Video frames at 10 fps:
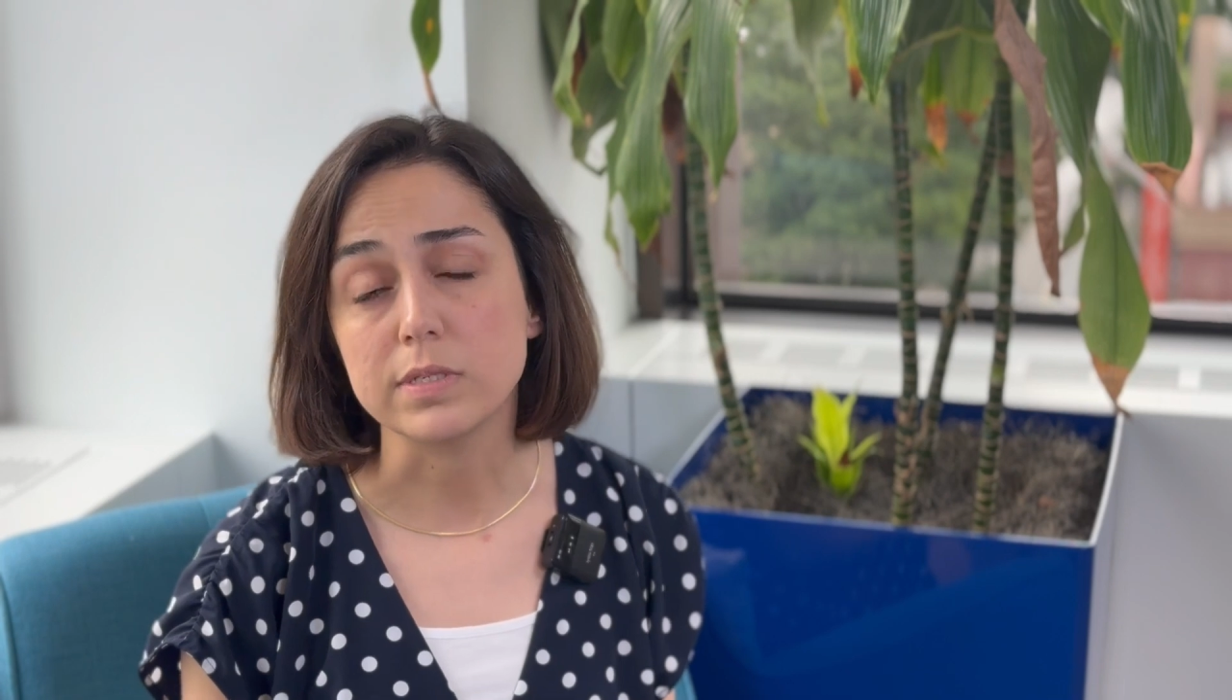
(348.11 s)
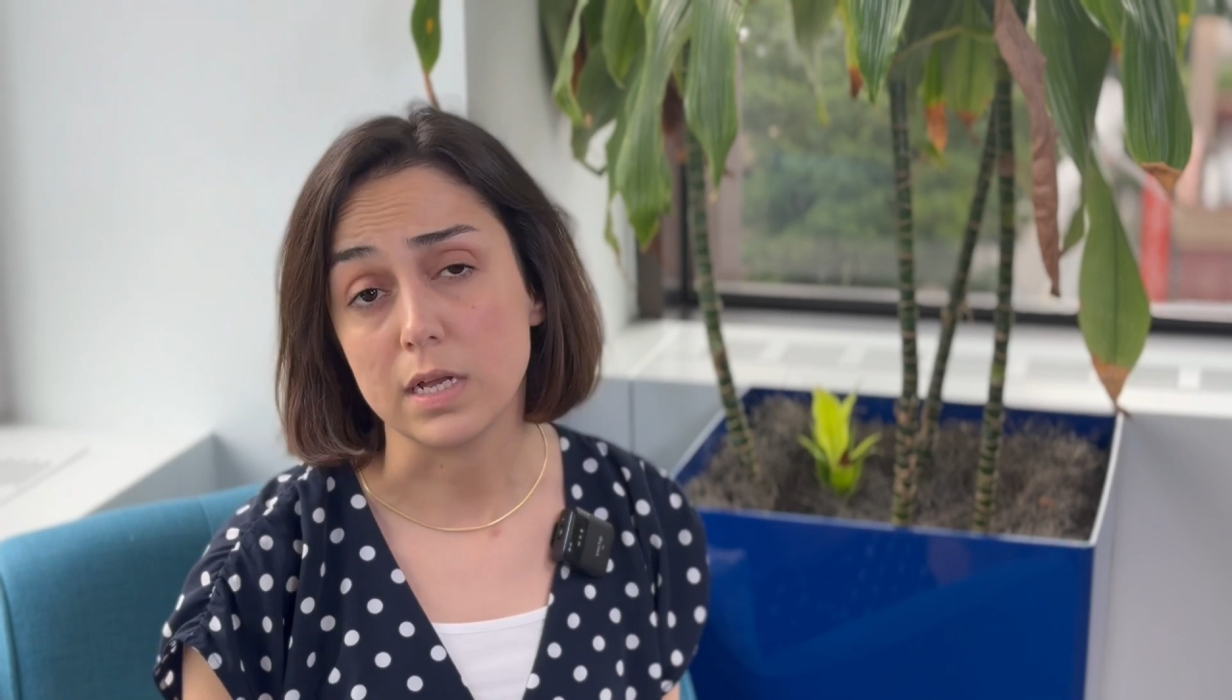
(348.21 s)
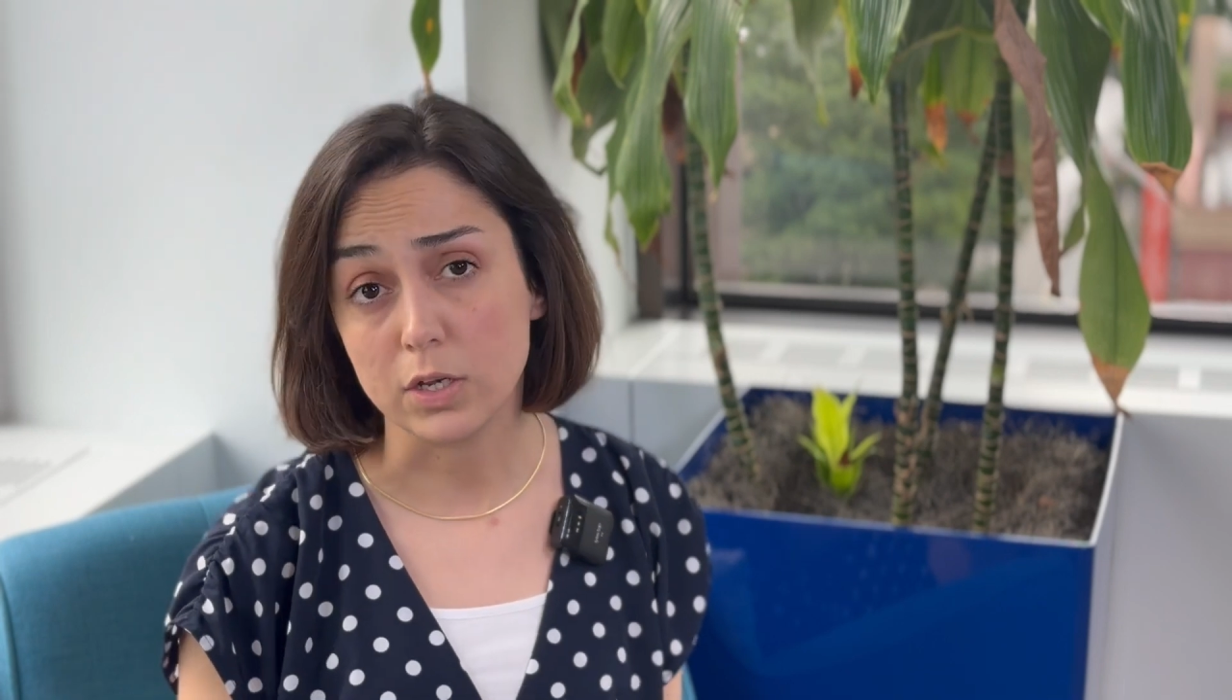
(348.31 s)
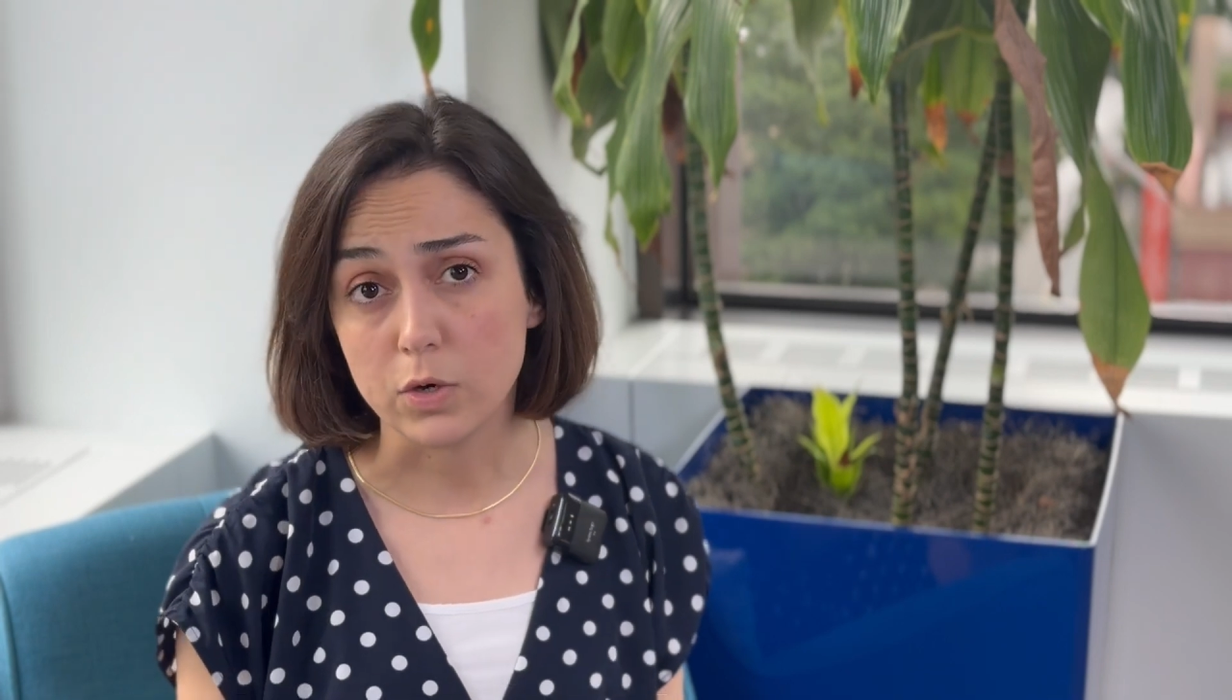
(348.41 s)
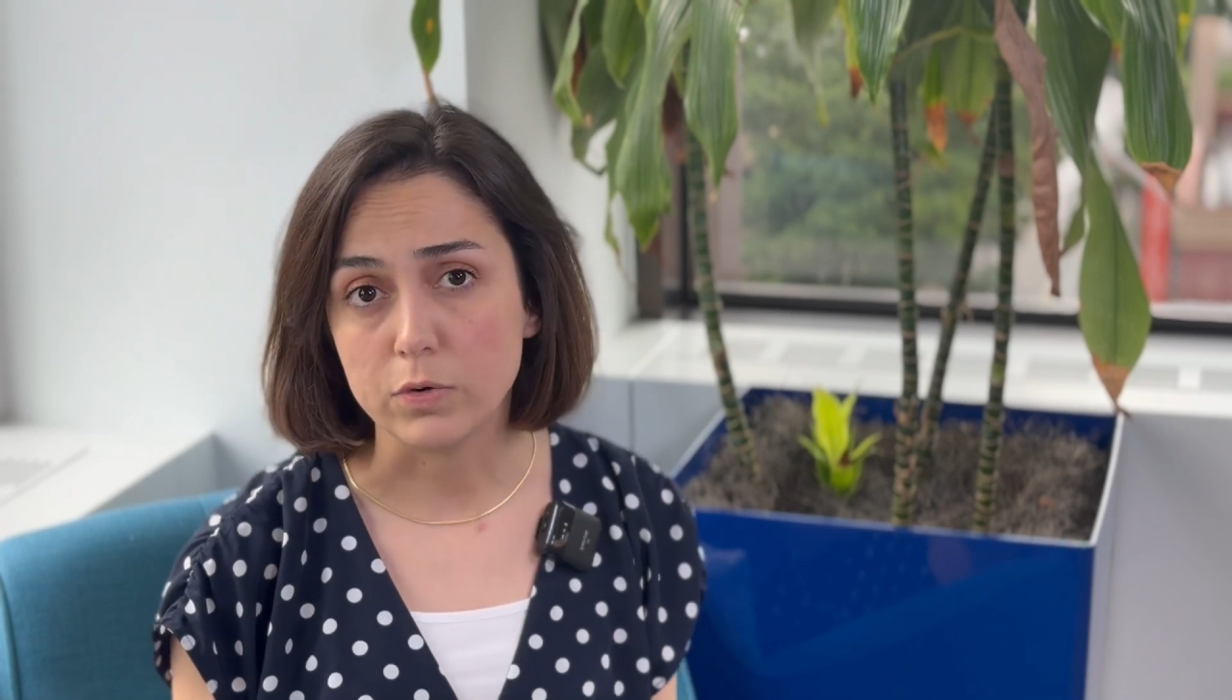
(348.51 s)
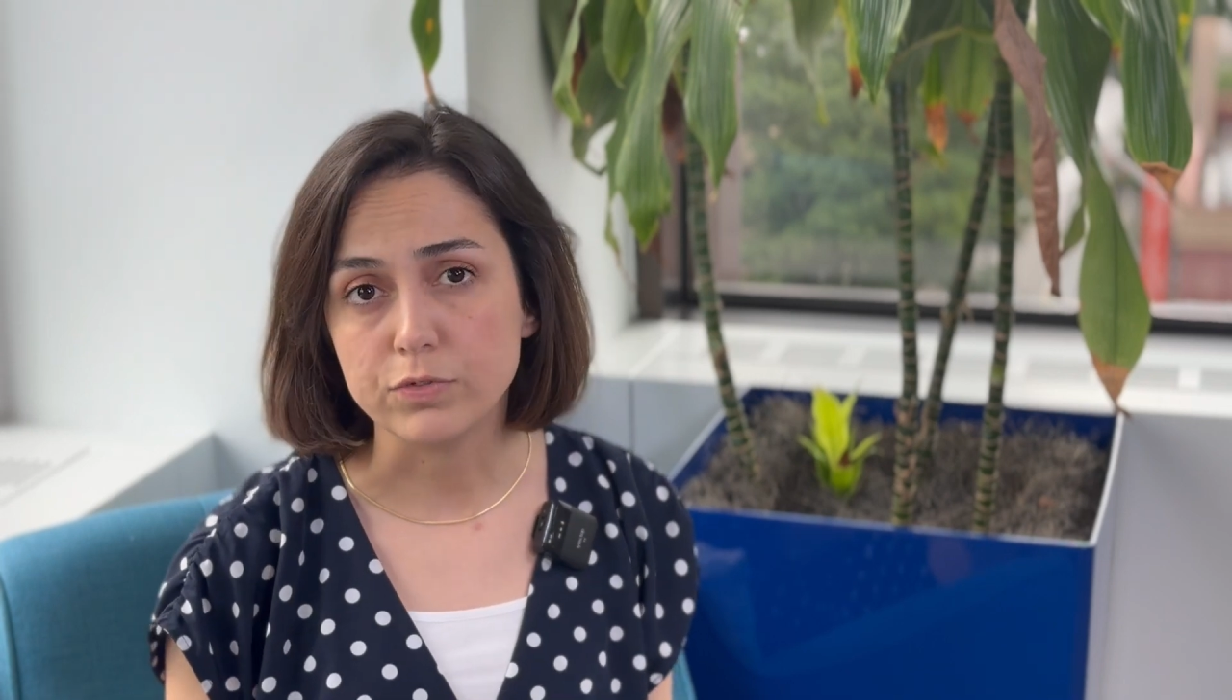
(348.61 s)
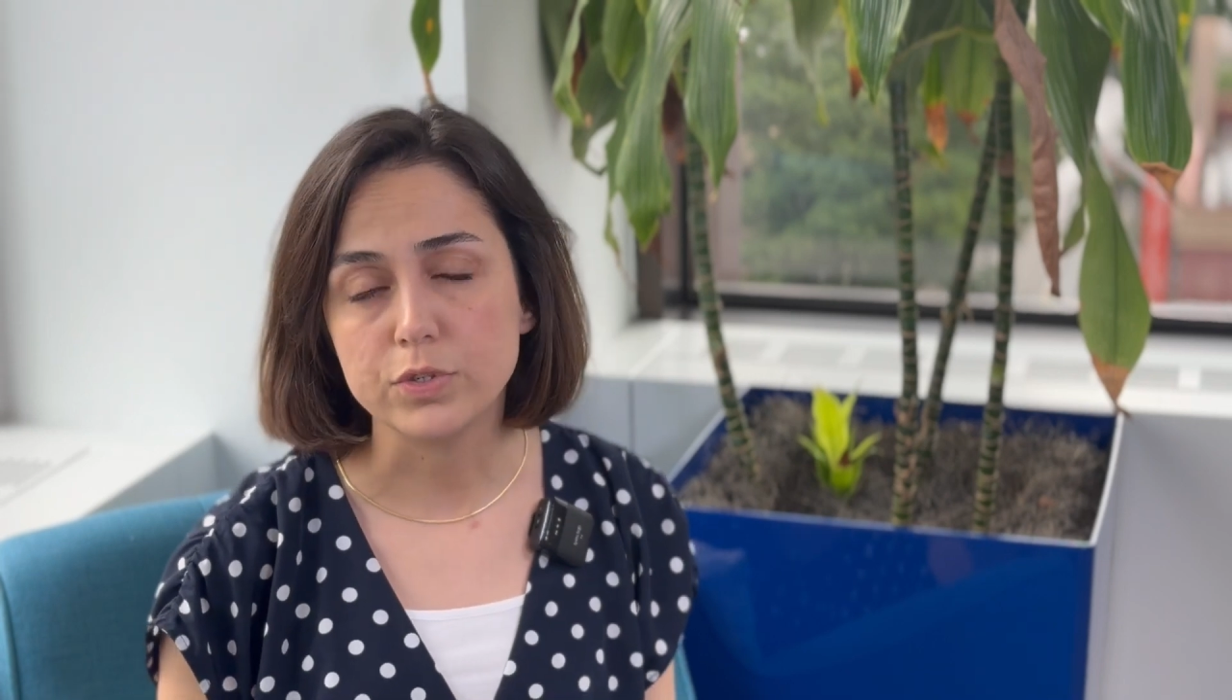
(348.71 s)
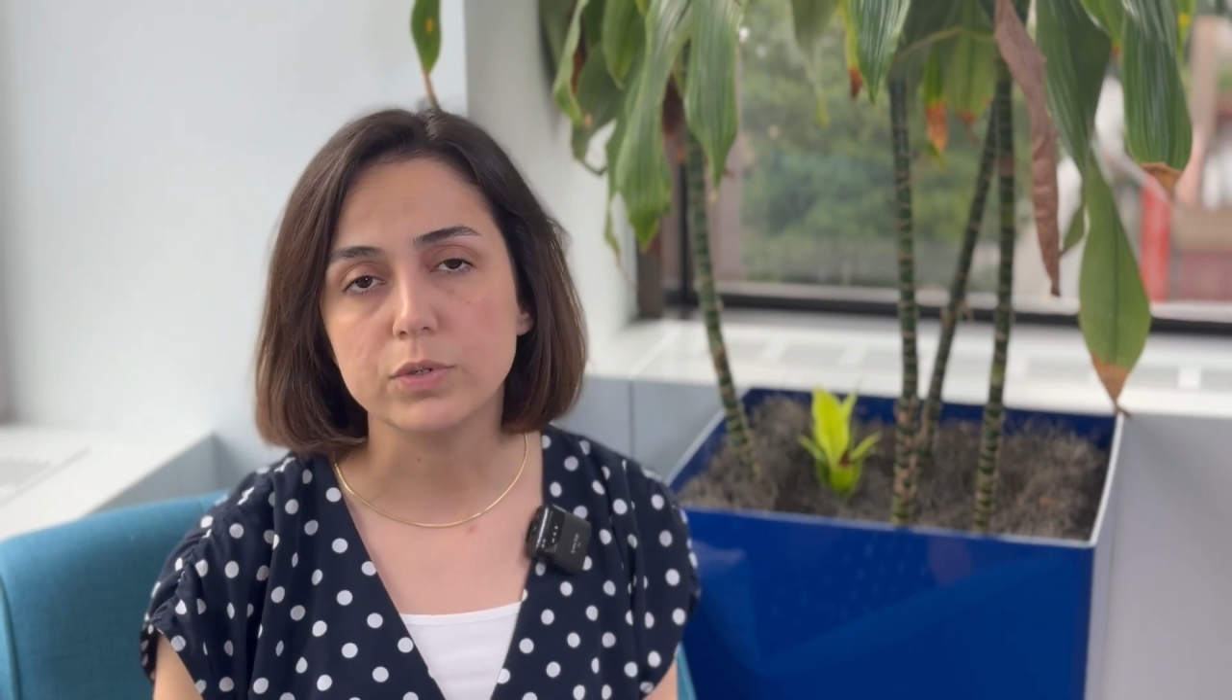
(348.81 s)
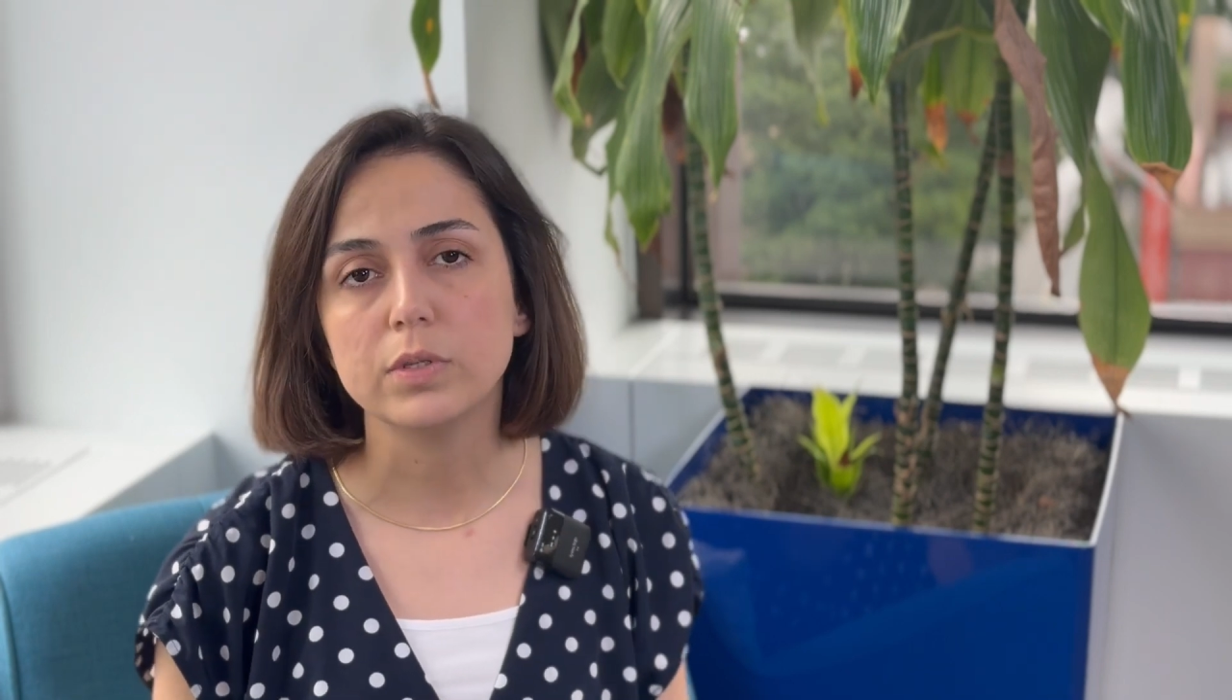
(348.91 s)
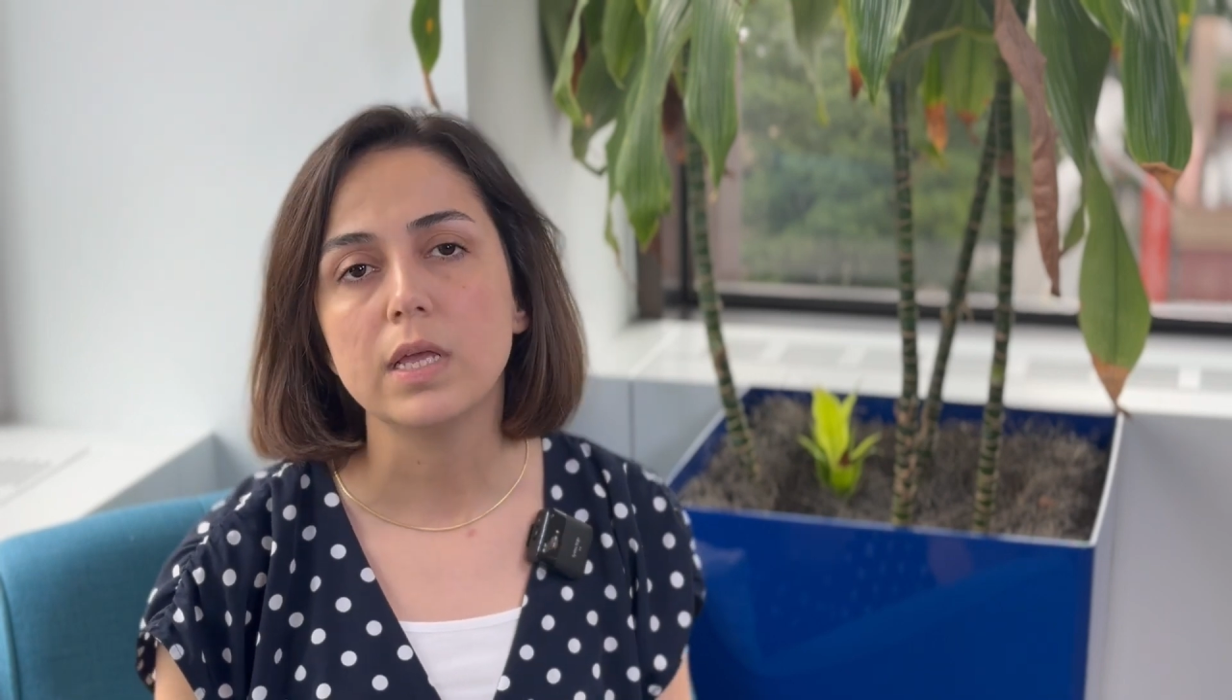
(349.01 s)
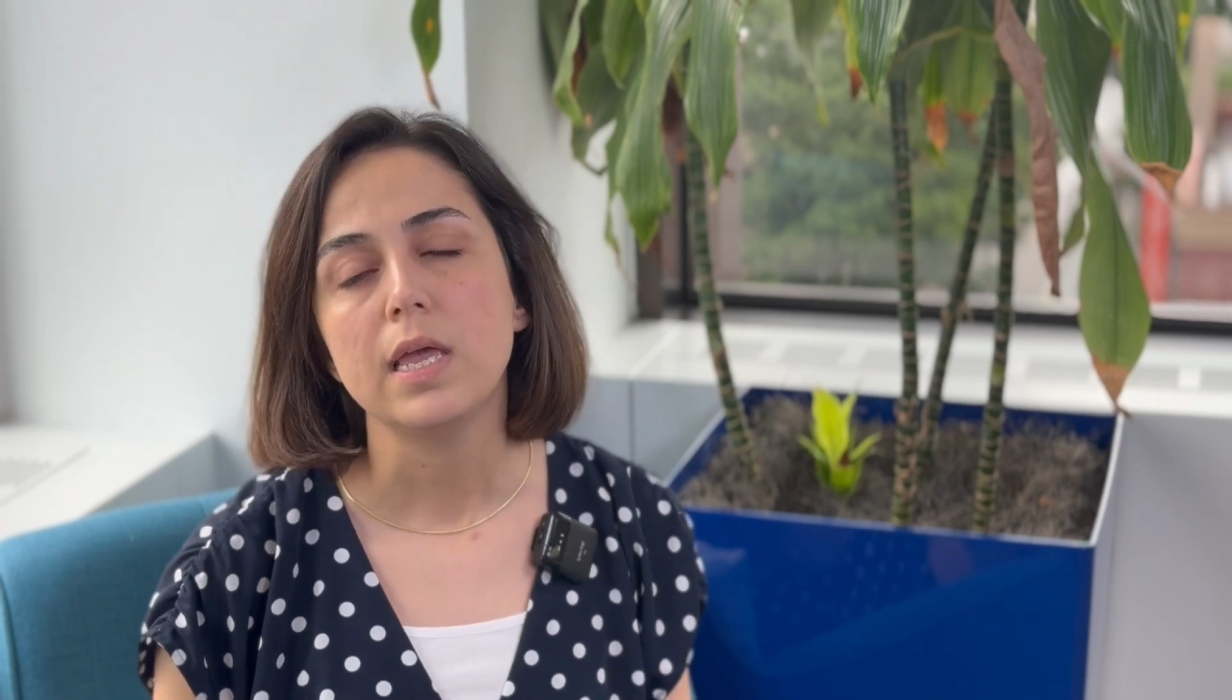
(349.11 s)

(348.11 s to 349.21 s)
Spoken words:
like cove.tool